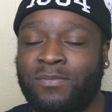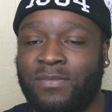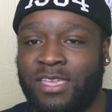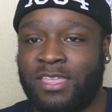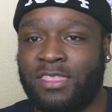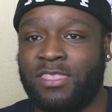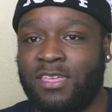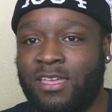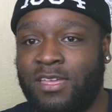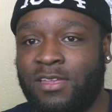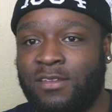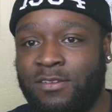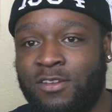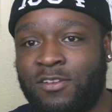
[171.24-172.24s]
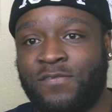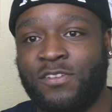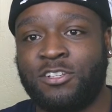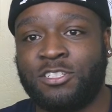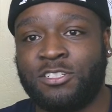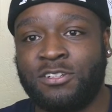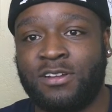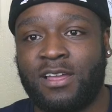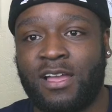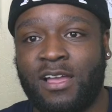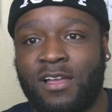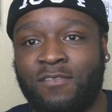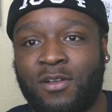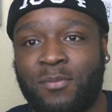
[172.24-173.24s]
in the near future
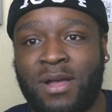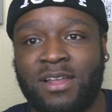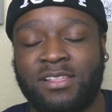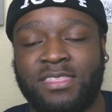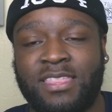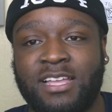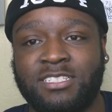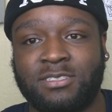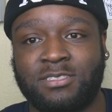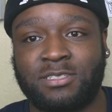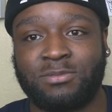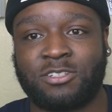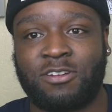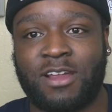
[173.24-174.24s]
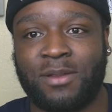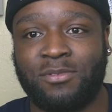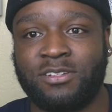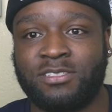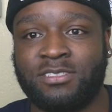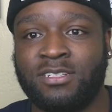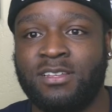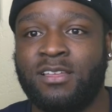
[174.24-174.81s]
of about 1,000 subscribers.